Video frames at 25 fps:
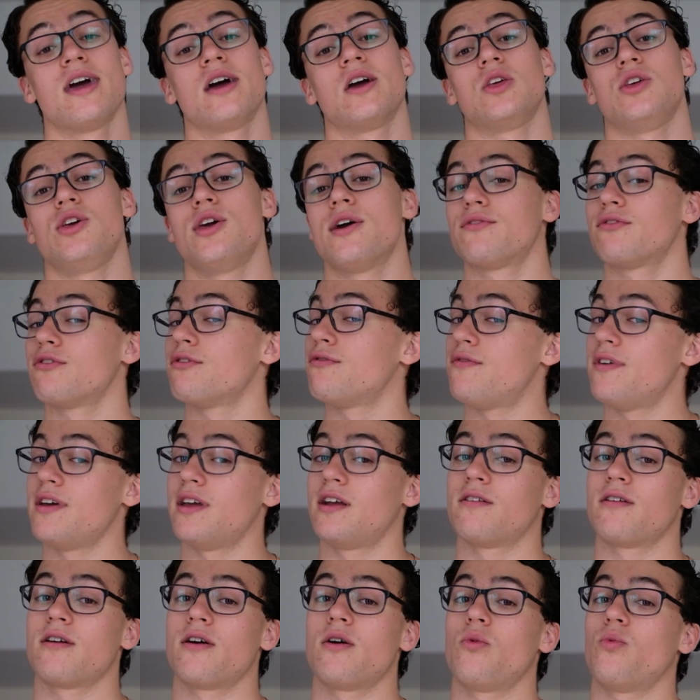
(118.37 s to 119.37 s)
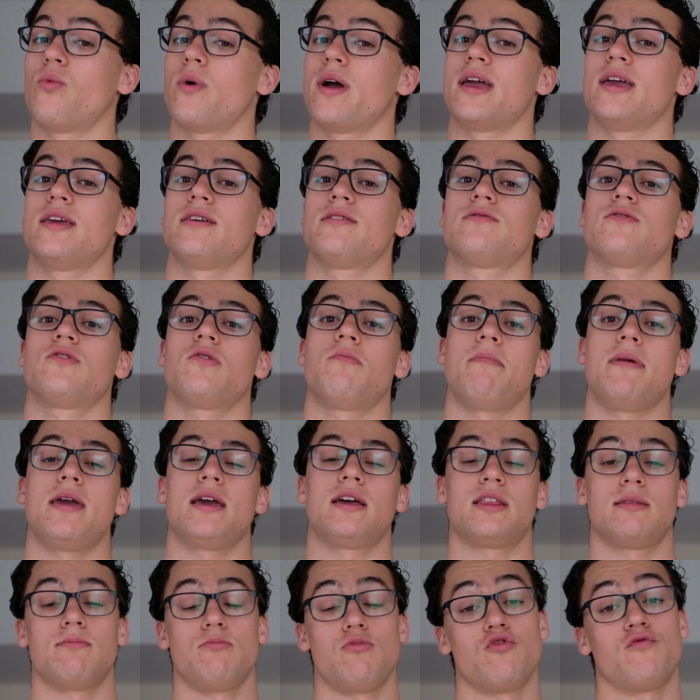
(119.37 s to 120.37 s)
you have to figure out ways to
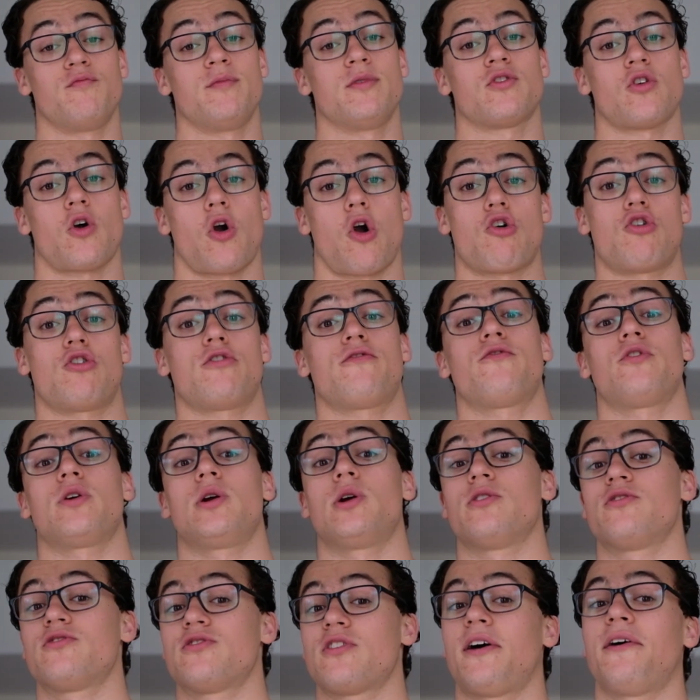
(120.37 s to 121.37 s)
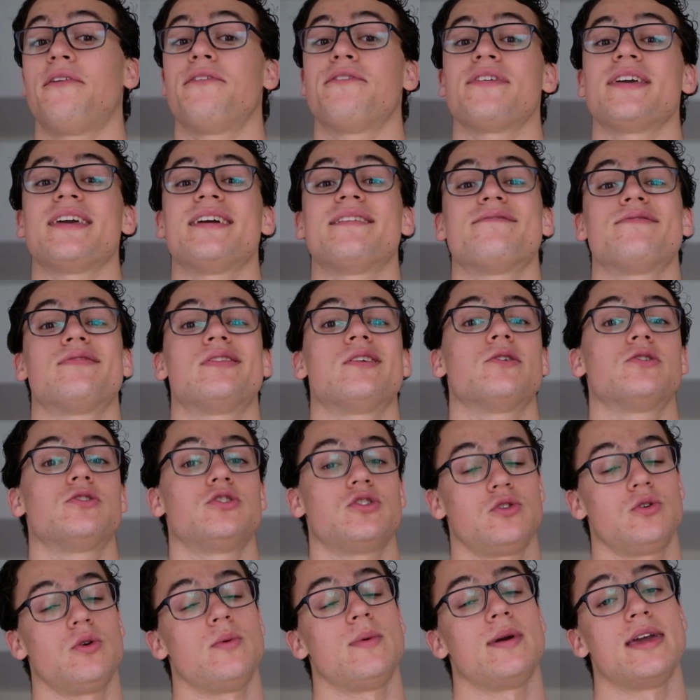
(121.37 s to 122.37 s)
make the movements harder for yourself if they're
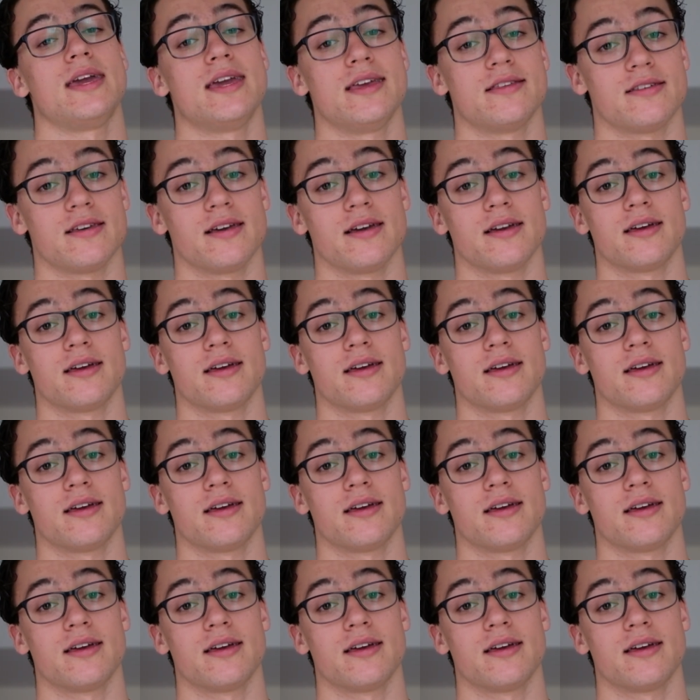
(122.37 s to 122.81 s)
too easy.